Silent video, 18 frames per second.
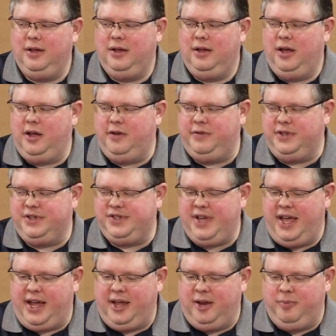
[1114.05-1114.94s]
of the
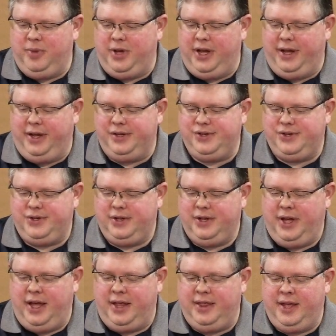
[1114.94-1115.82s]
second beast,
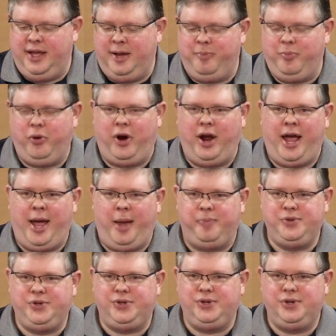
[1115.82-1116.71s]
and then
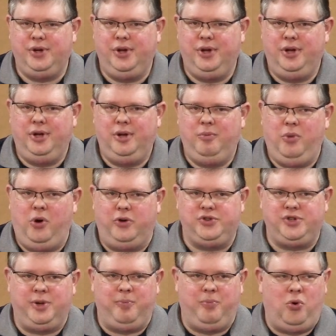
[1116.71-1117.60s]
perhaps
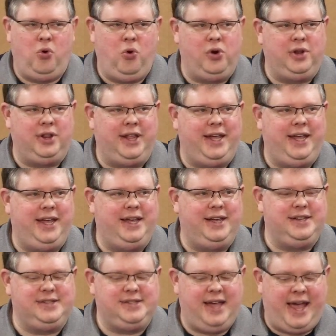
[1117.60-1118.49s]
most importantly
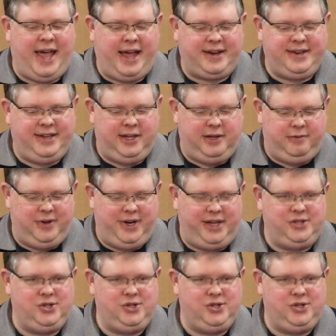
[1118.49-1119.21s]
his activity.